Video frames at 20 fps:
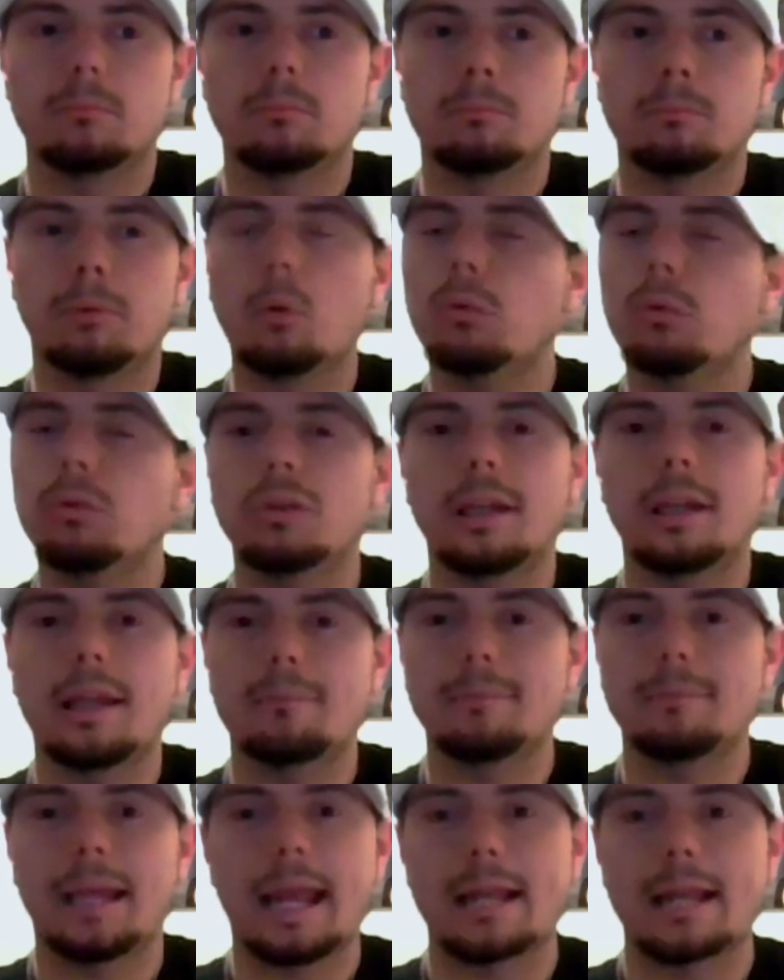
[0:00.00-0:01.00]
both of
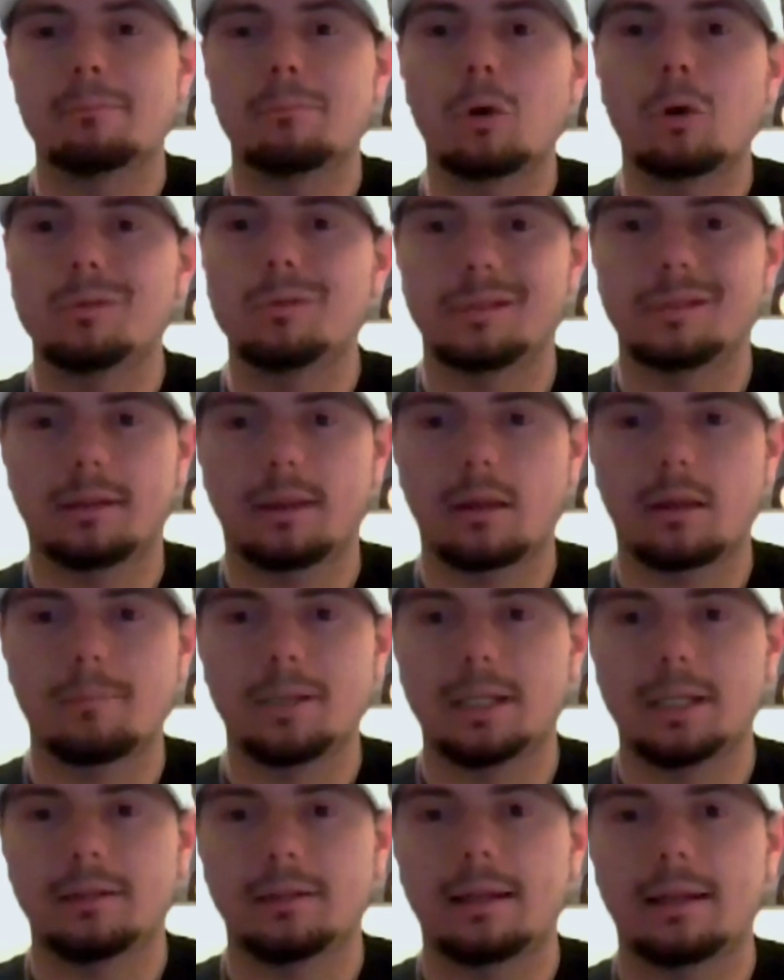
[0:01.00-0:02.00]
them, they had emotions
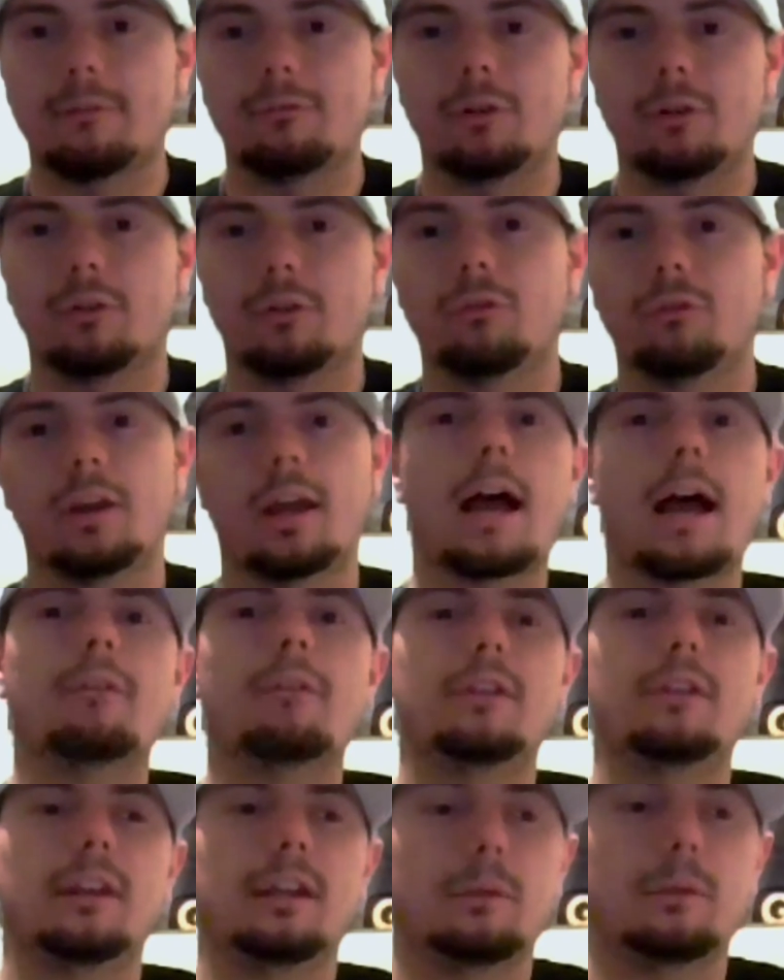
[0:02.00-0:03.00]
coming into that first fight.
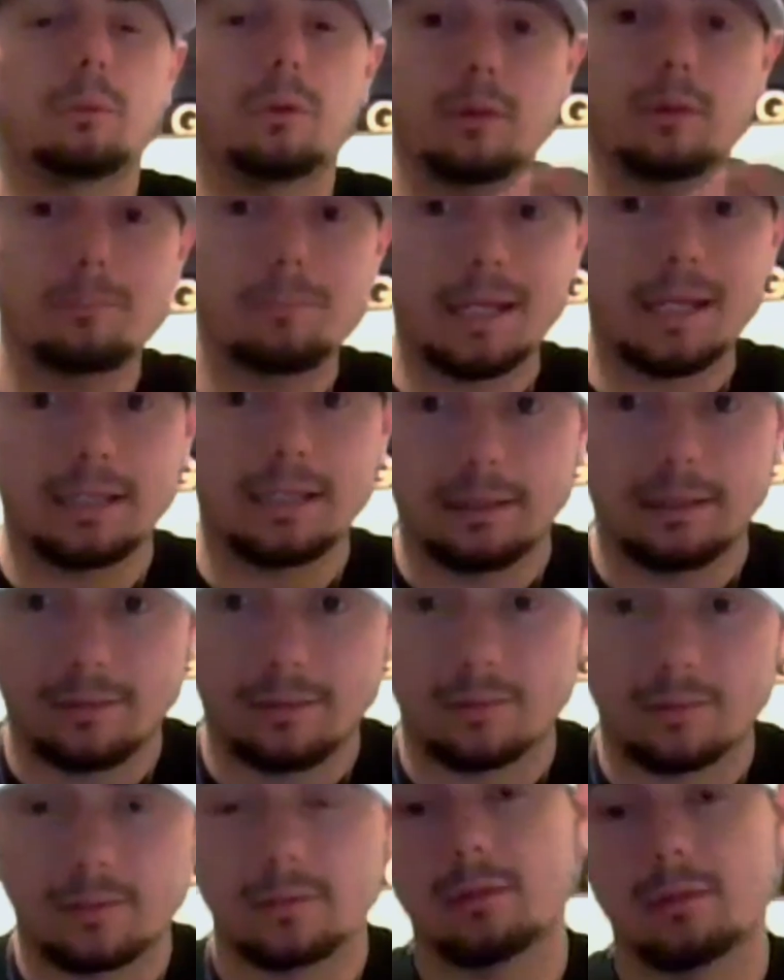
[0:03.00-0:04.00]
Obviously, there was the paint
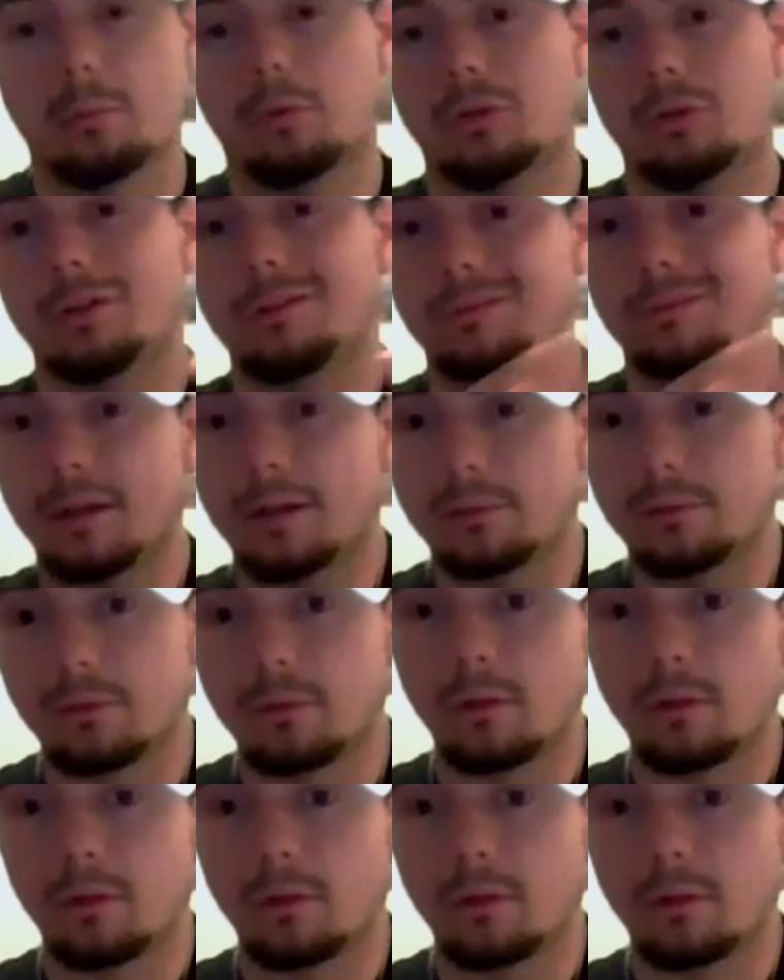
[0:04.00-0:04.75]
incident, there was the trainer